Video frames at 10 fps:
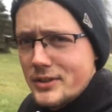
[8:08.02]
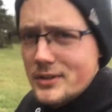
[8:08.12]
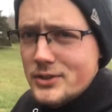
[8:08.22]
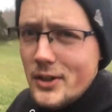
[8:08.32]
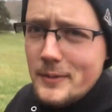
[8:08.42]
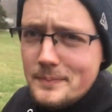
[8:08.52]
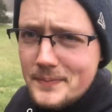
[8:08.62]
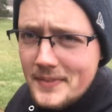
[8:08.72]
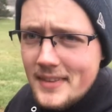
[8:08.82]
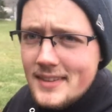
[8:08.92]
So,
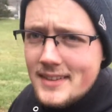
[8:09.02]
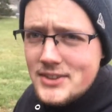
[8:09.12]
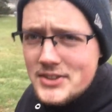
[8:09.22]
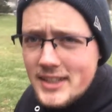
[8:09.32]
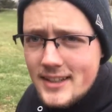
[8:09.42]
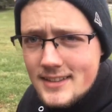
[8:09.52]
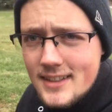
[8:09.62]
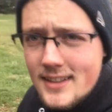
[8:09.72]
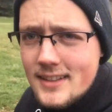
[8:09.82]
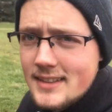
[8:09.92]
did you see it?
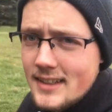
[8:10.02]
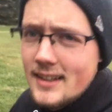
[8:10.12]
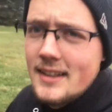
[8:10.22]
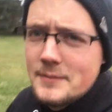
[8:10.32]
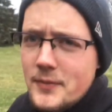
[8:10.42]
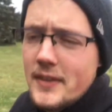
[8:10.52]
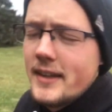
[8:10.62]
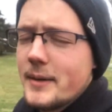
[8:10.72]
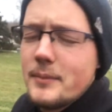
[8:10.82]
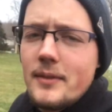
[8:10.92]

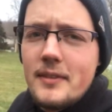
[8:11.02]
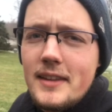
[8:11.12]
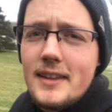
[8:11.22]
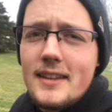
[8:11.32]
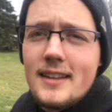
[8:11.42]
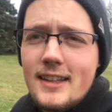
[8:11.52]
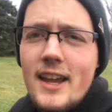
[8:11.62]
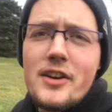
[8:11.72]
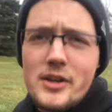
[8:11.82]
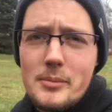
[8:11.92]
Yep, the
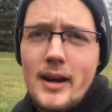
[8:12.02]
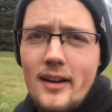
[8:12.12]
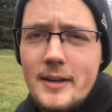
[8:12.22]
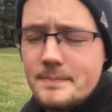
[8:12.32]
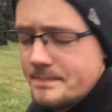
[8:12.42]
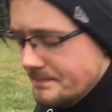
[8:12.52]
carrier bearing